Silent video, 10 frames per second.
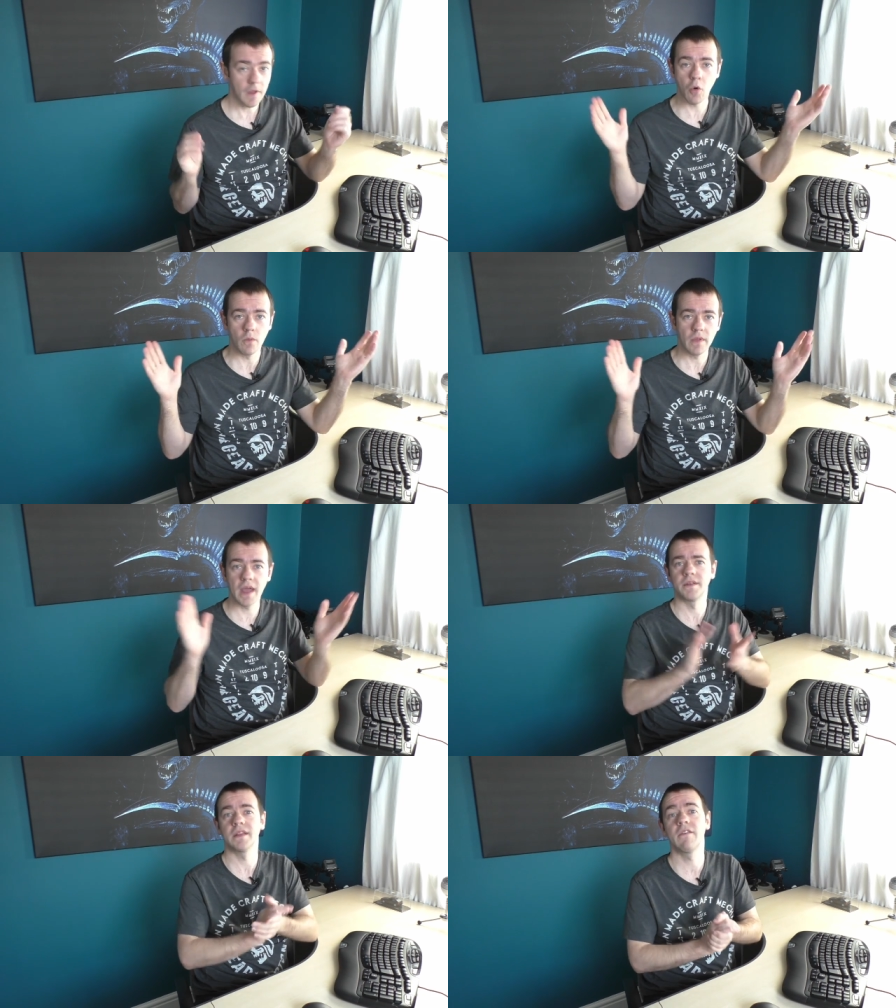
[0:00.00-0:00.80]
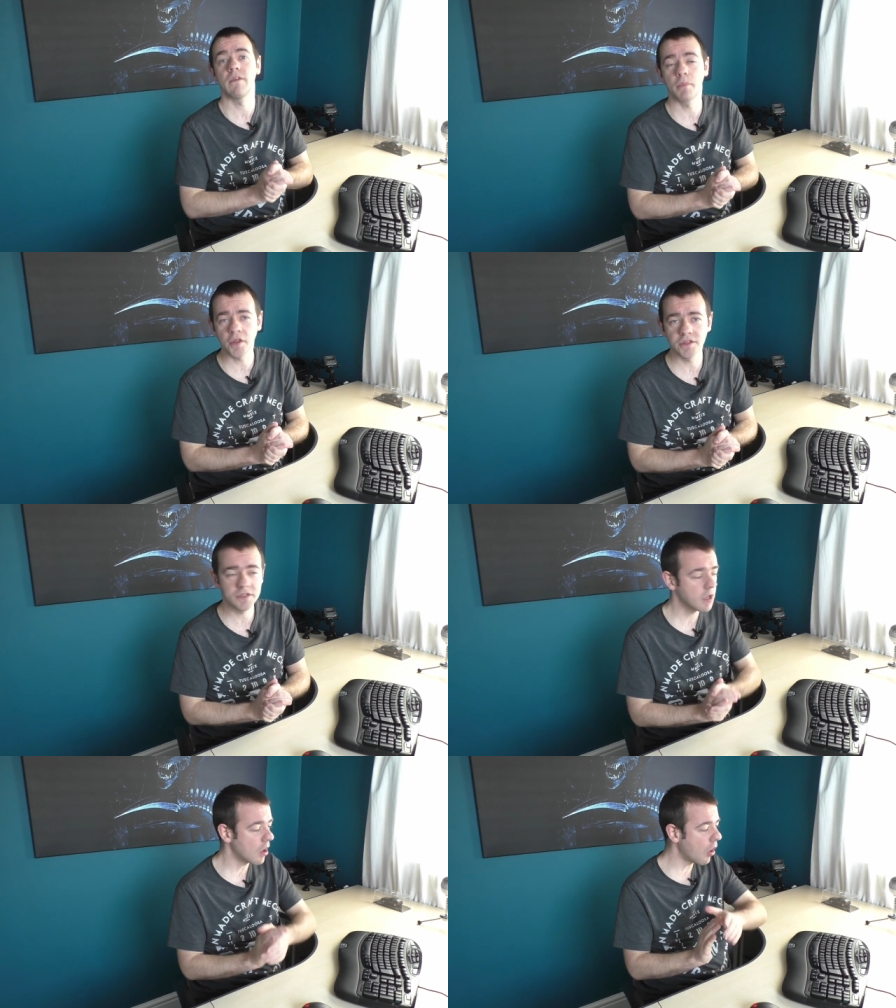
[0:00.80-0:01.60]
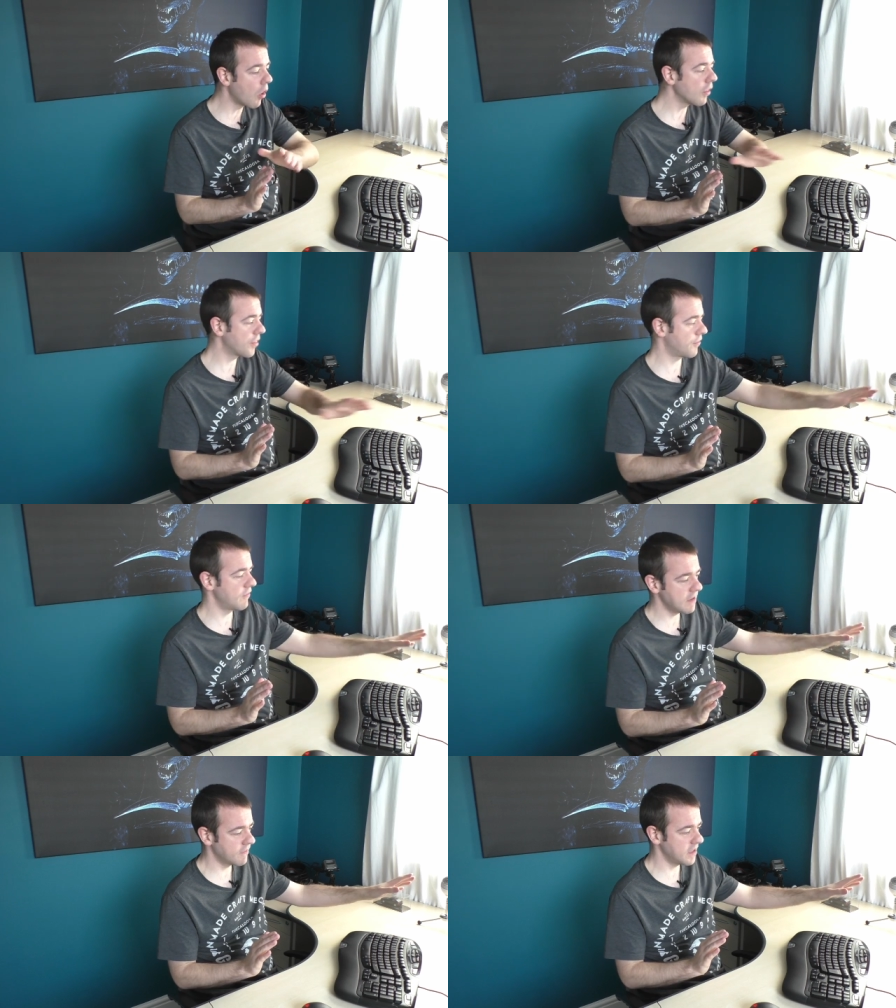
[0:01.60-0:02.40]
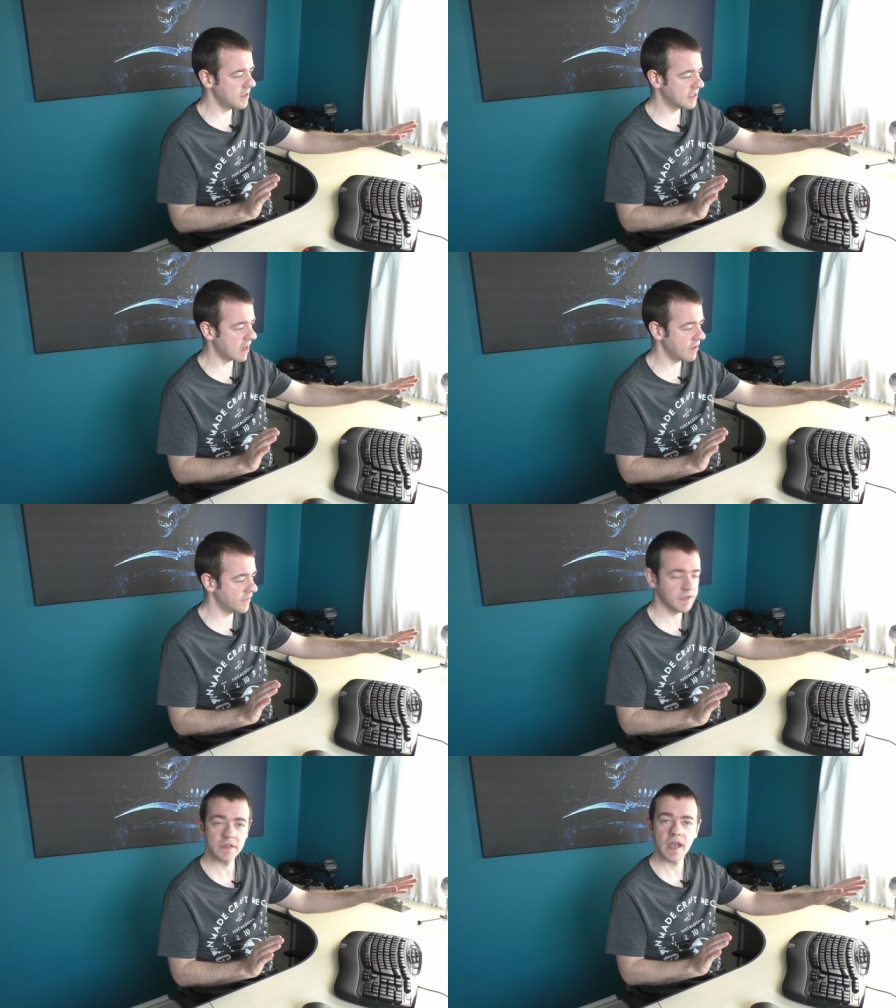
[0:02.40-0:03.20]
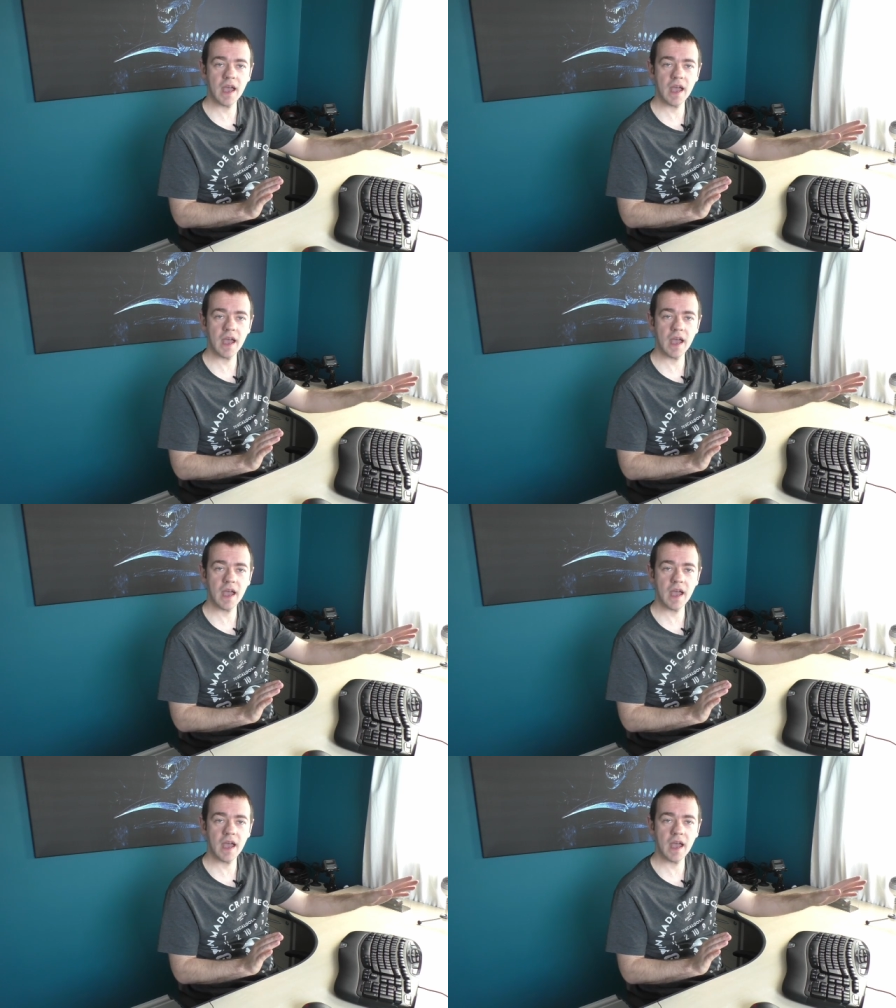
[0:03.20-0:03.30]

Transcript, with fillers: Oh, and if it bothers you, all three of these tariffs